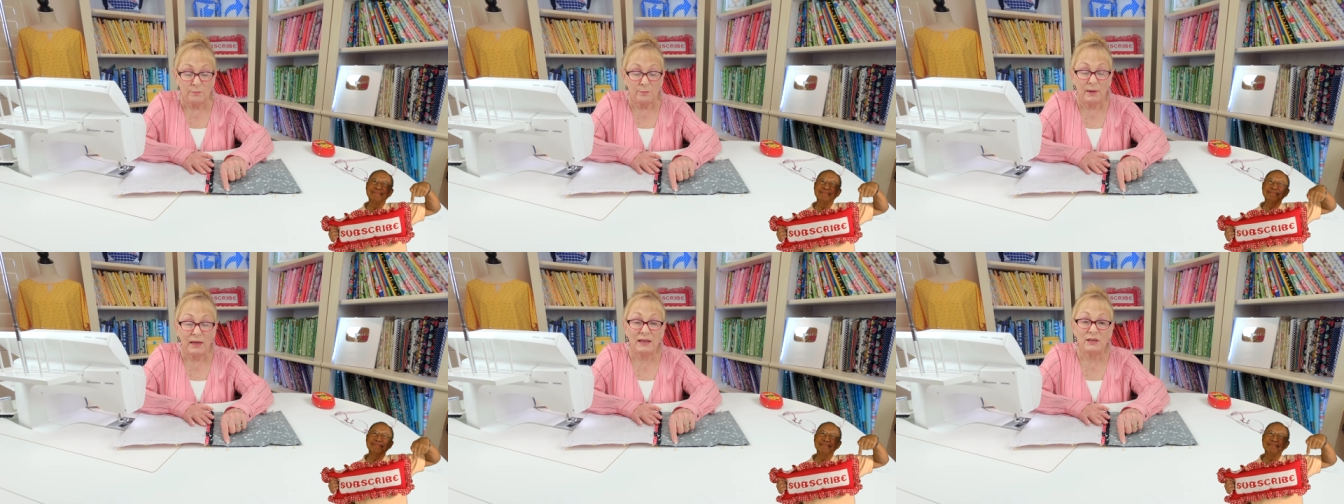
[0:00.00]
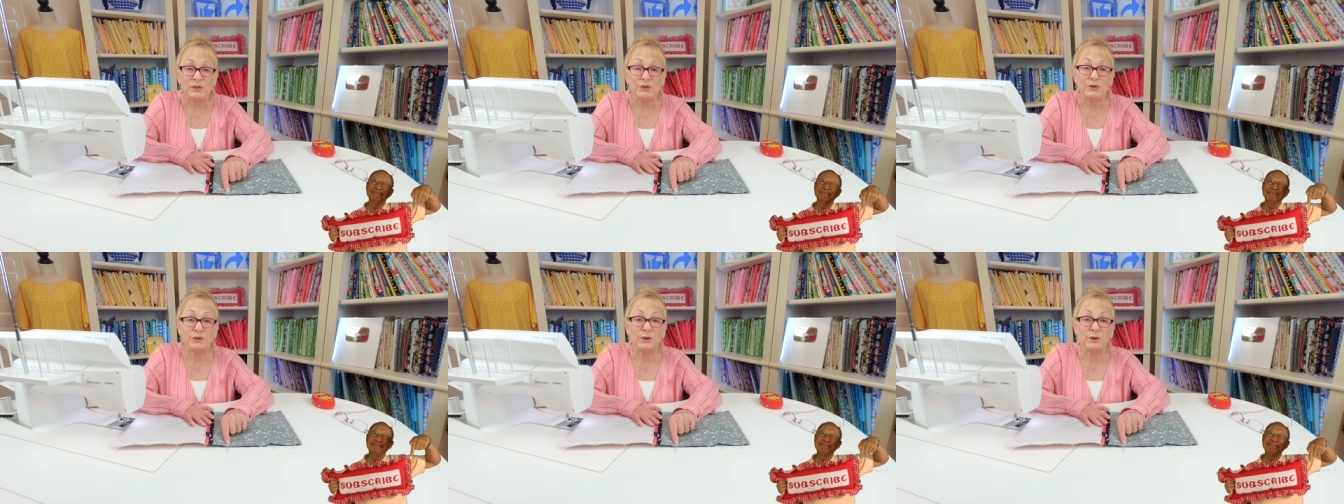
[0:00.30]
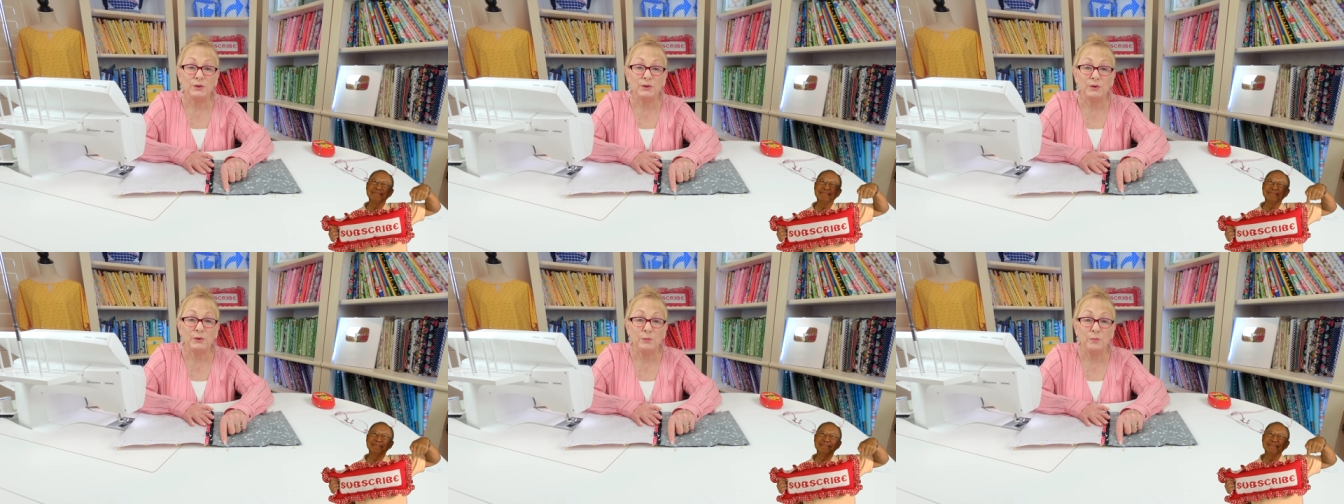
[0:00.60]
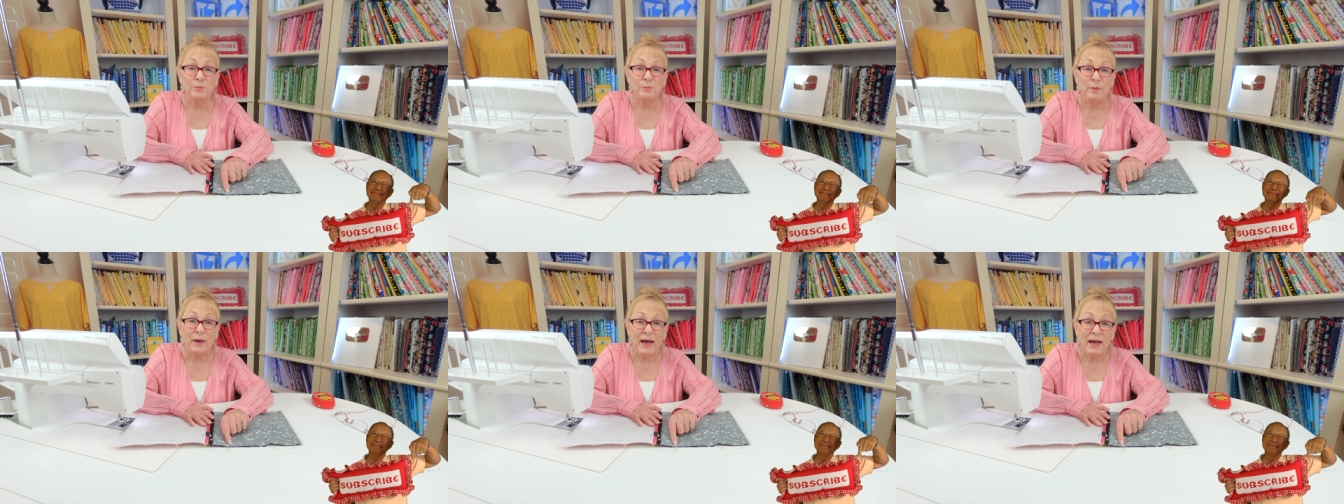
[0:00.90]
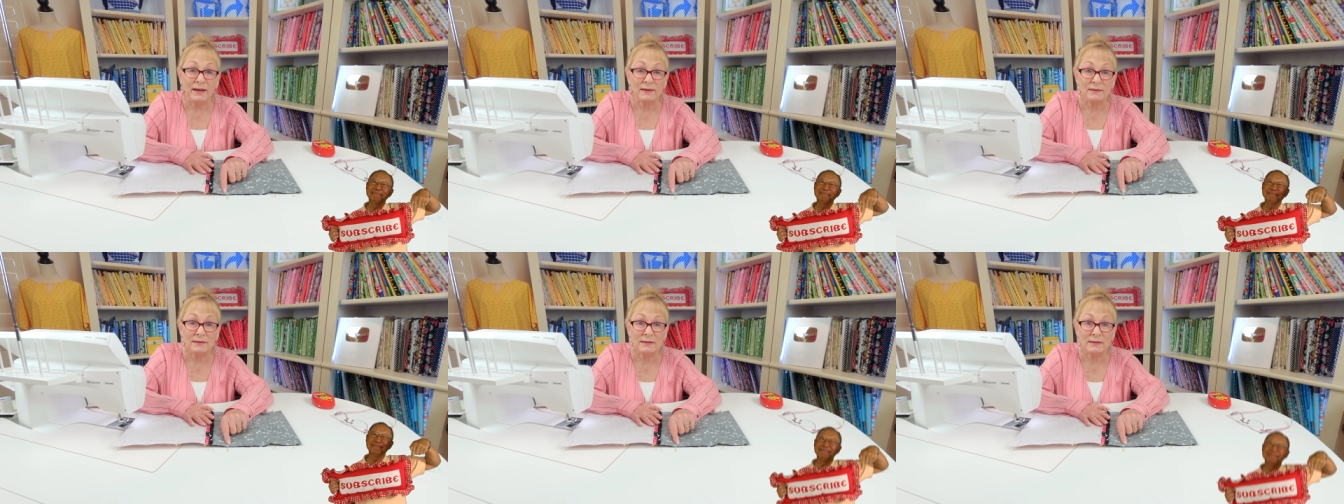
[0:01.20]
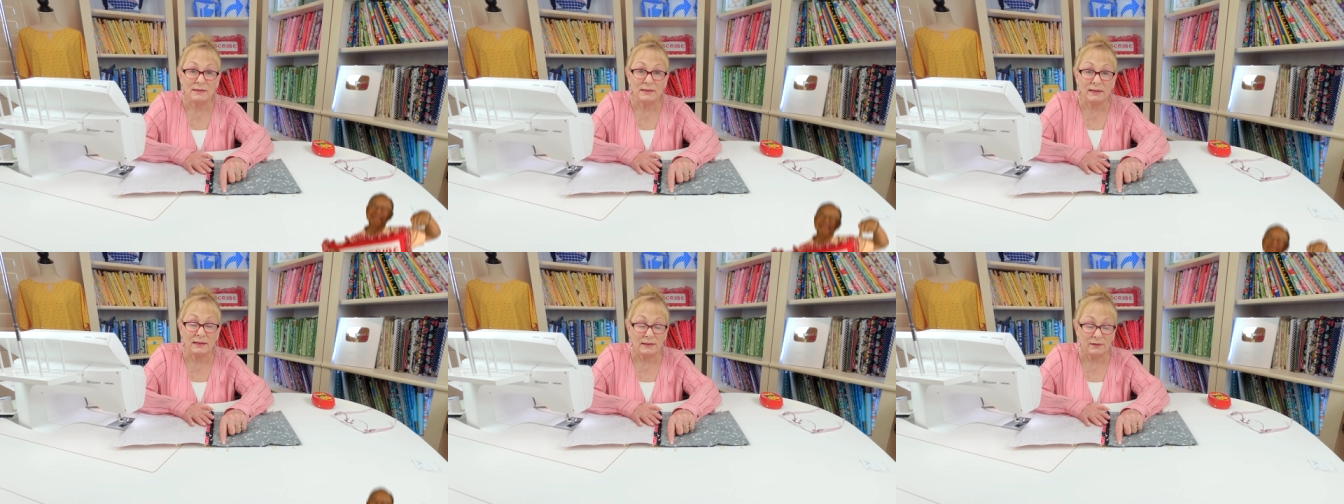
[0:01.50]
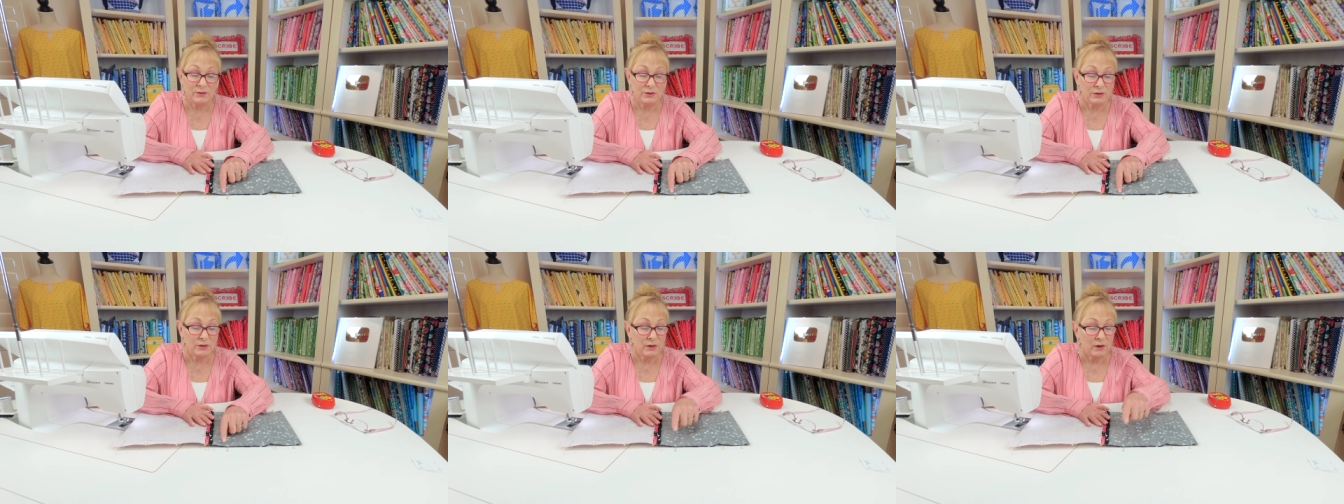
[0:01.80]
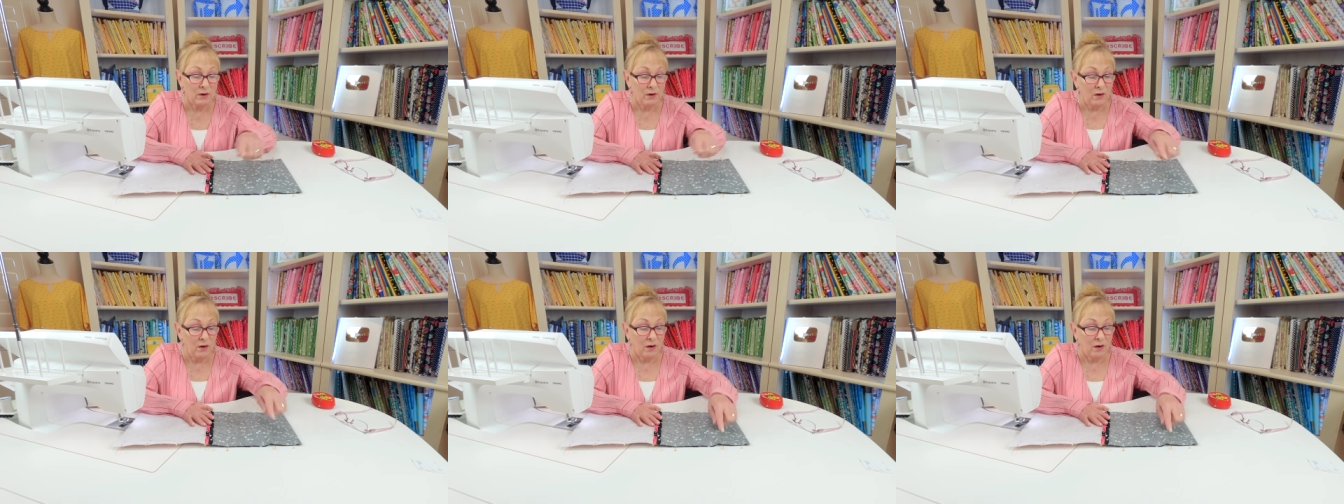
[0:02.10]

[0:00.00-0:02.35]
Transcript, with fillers: Make sure you back stitch